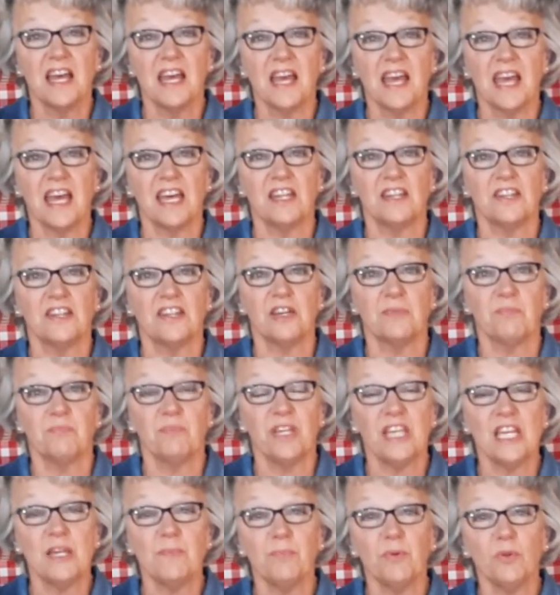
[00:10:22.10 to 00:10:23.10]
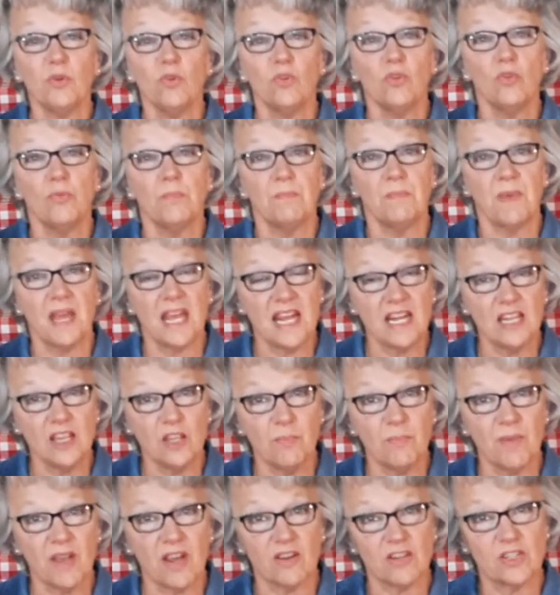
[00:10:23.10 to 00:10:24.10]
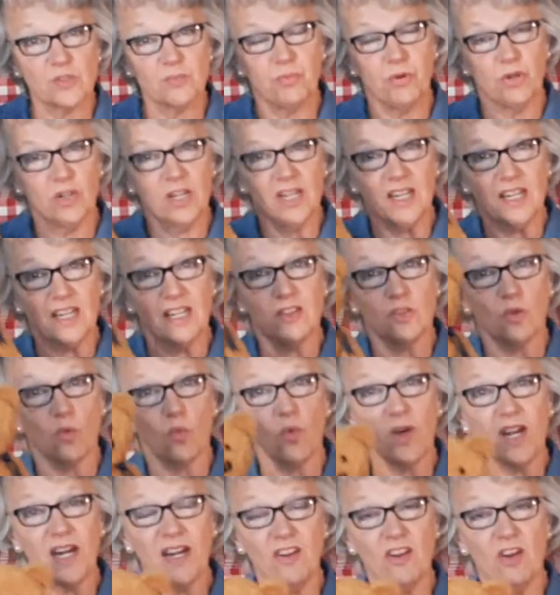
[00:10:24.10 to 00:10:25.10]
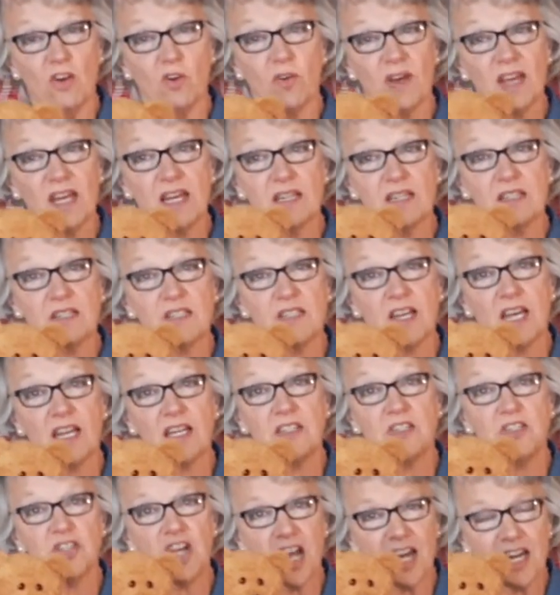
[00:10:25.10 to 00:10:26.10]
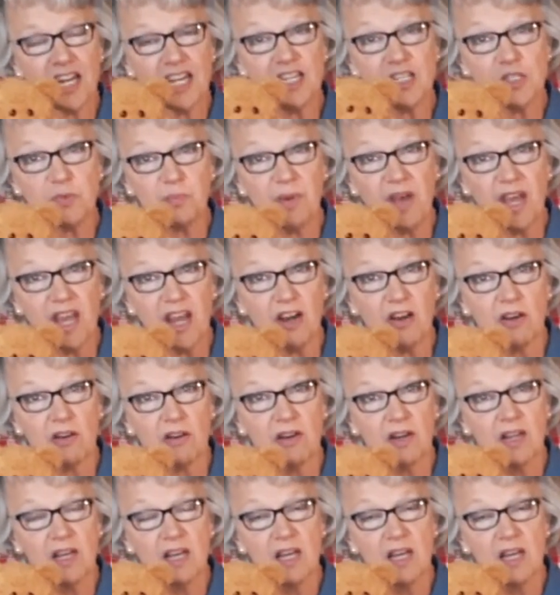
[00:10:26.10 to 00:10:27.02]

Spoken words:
And the people who made the bears put it in the window and said, Teddy's bear.